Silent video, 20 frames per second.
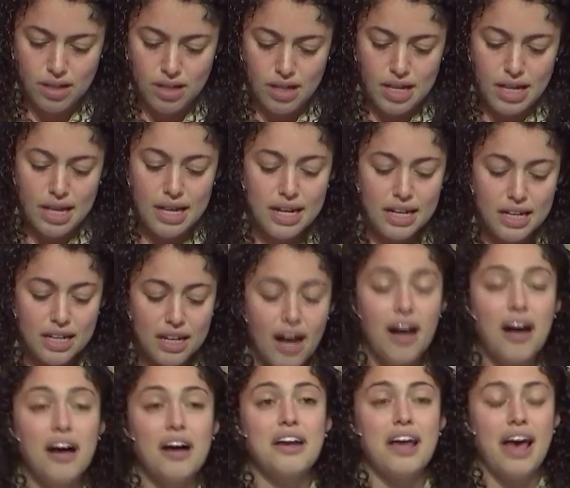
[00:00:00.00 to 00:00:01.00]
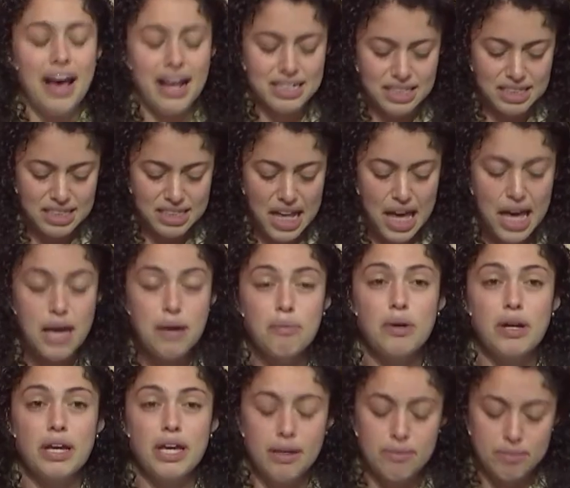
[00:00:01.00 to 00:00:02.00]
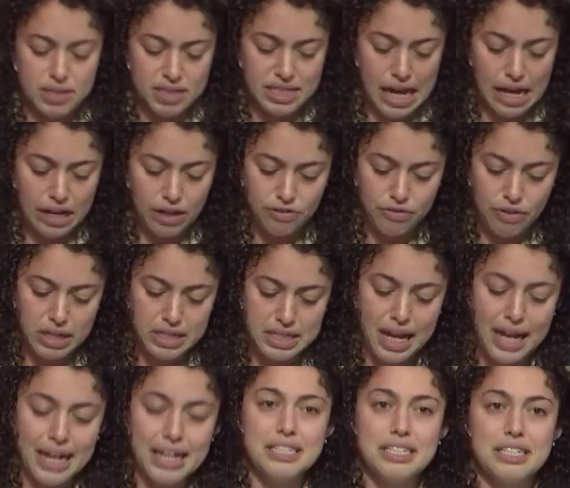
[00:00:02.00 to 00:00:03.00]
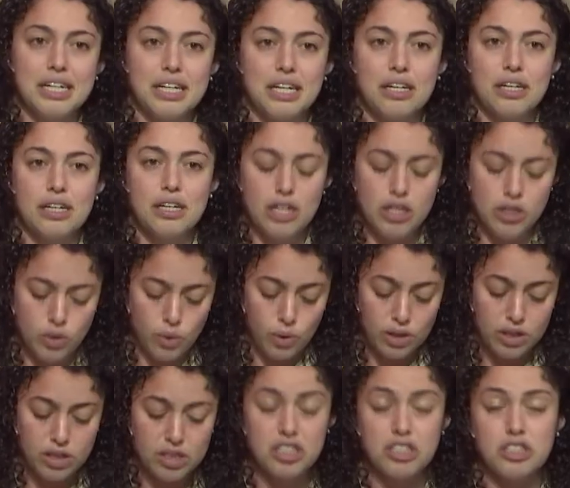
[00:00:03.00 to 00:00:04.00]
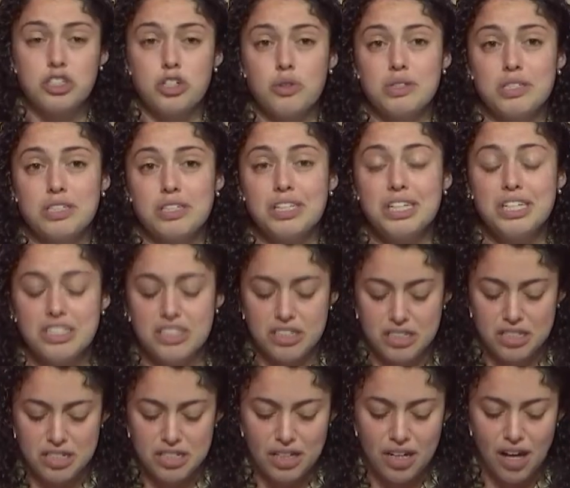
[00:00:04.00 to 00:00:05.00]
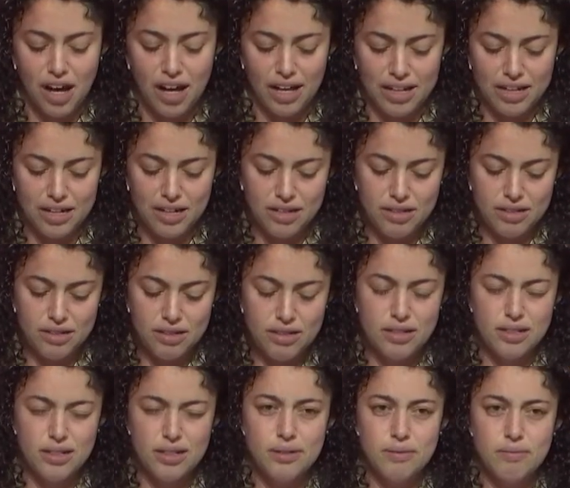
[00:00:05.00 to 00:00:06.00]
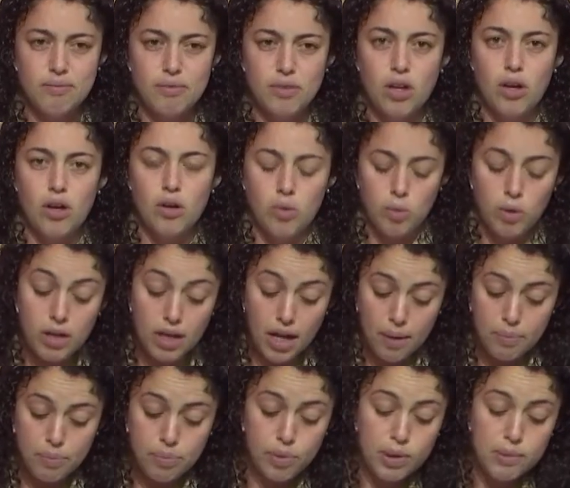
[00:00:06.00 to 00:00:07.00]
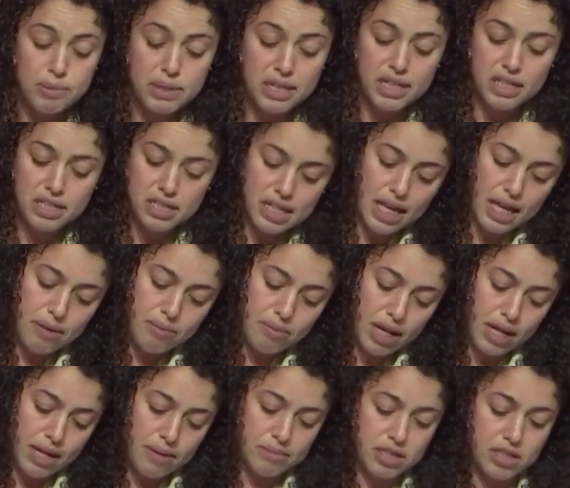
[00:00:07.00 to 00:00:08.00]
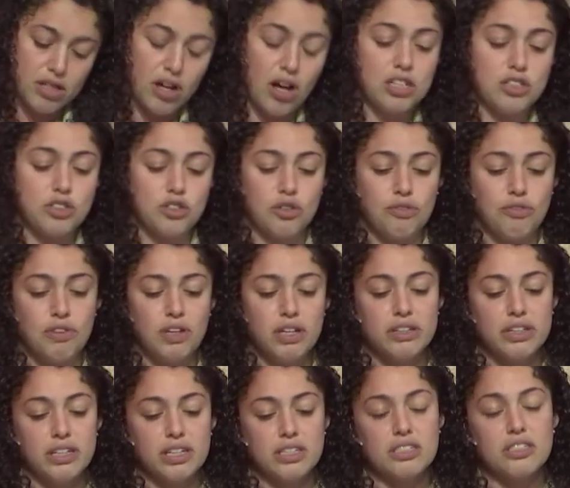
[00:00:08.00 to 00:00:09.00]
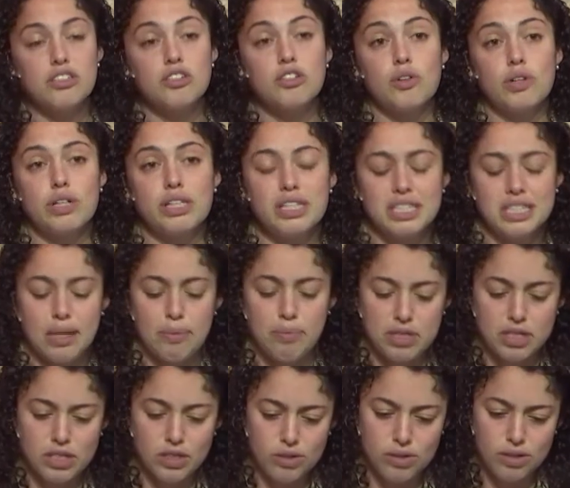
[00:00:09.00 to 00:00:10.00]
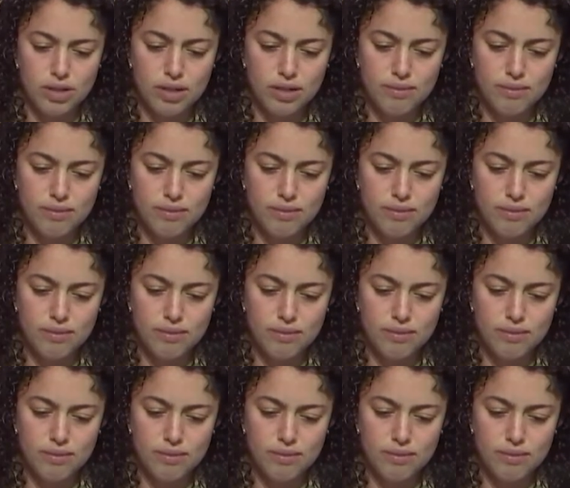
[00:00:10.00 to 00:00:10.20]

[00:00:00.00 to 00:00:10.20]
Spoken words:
In it, God asks Abraham to sacrifice Isaac in order to show his allegiance to God. We're not privy to Abraham's thoughts or feelings during this episode.